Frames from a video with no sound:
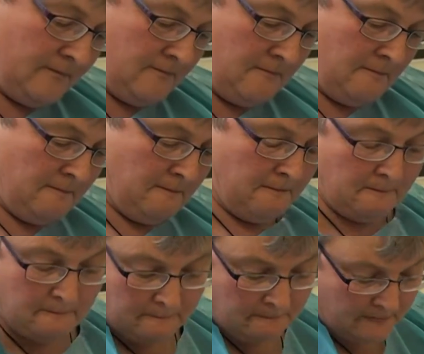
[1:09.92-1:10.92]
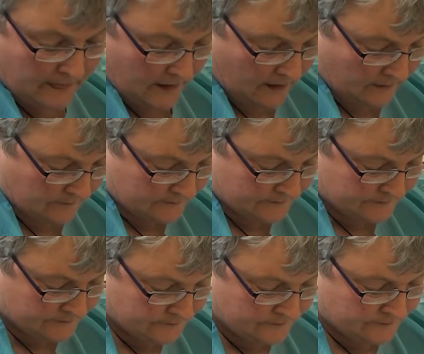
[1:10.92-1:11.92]
because it's not that easy to
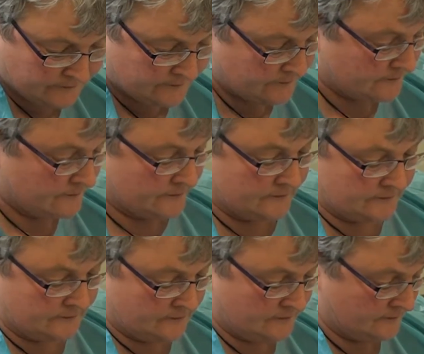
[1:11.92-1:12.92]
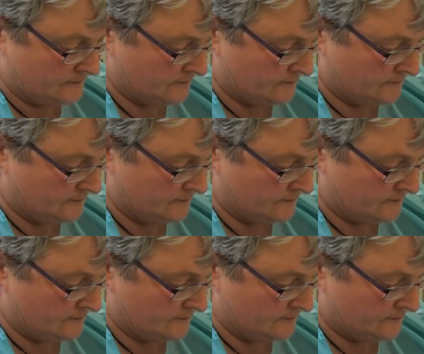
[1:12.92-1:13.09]
collect and we had to try